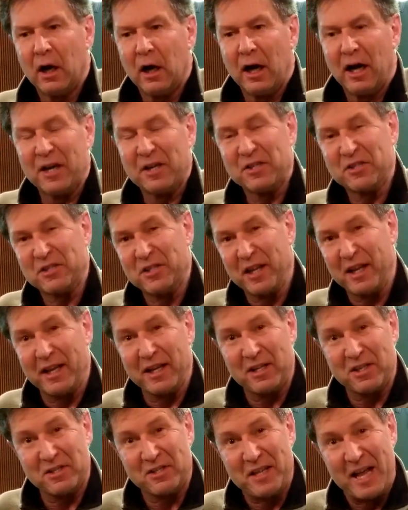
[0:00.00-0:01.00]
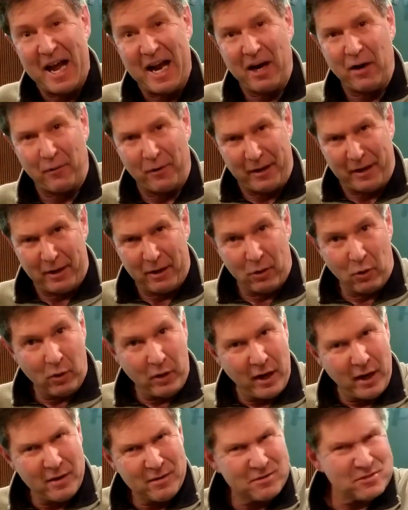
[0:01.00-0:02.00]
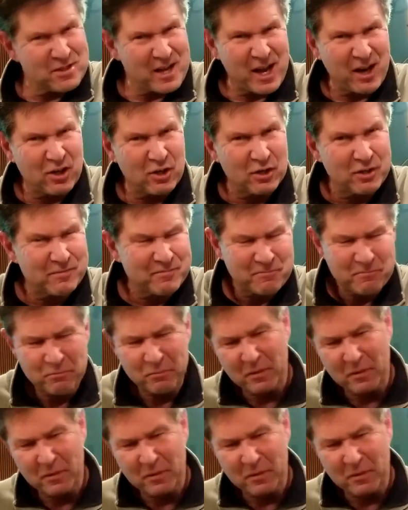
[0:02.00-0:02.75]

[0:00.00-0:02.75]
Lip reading: a Stiggins Daiquiri, okay? Sound good?